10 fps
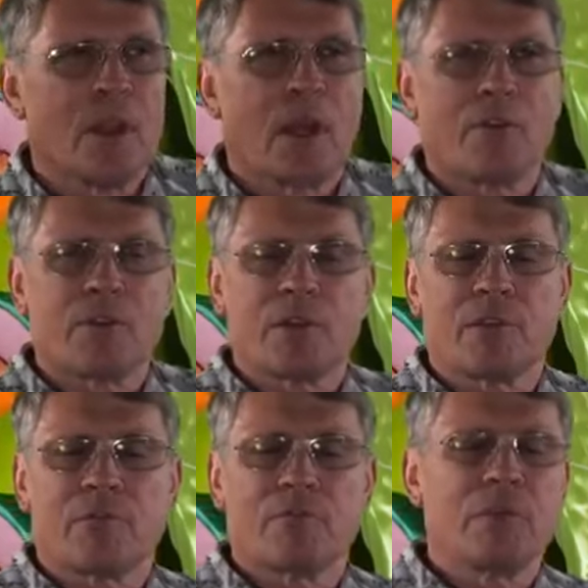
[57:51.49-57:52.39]
Of
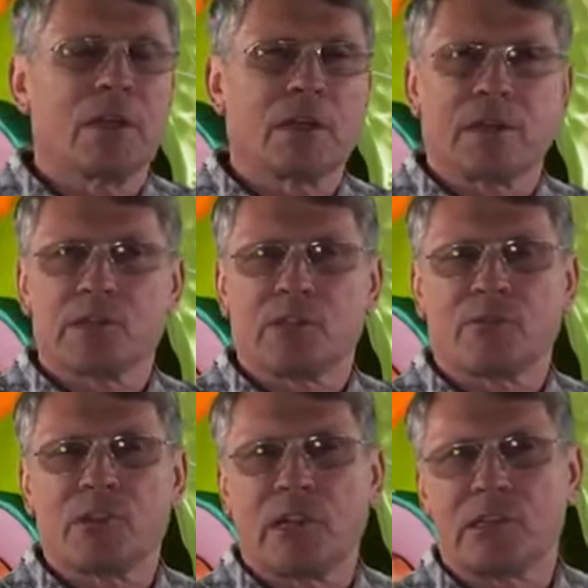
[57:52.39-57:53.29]
the millions of
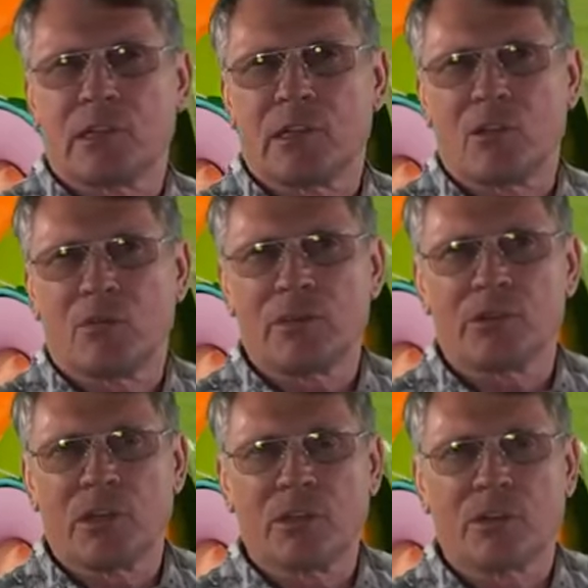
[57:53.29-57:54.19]
genes in the human
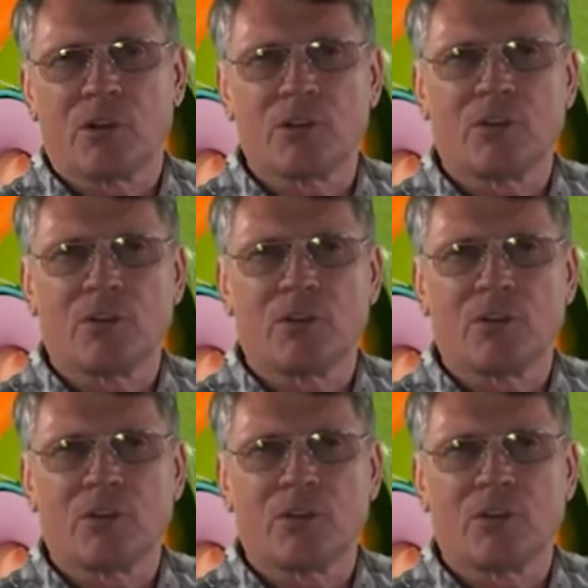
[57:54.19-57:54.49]
gene code,